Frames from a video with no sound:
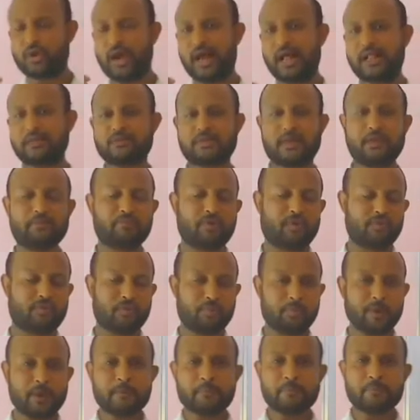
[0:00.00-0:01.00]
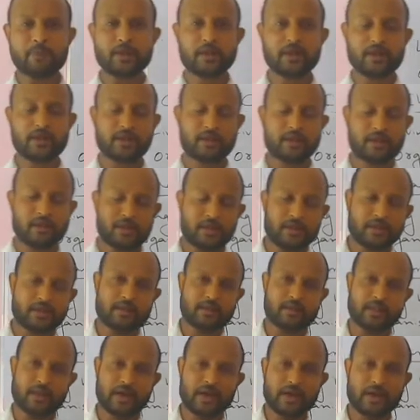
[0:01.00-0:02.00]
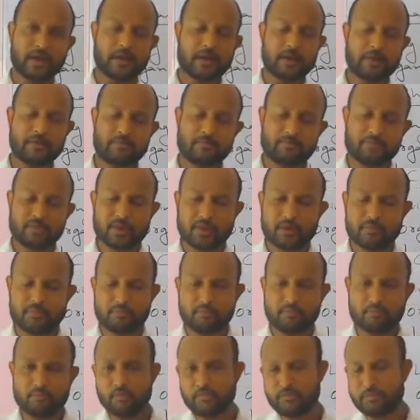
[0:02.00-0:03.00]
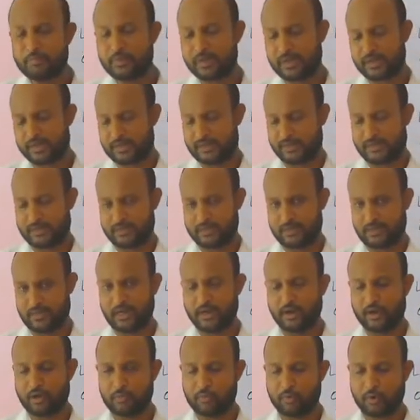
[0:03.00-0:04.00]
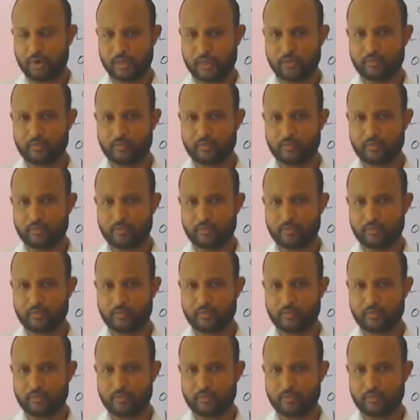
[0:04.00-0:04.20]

helps in performing the movements in our body.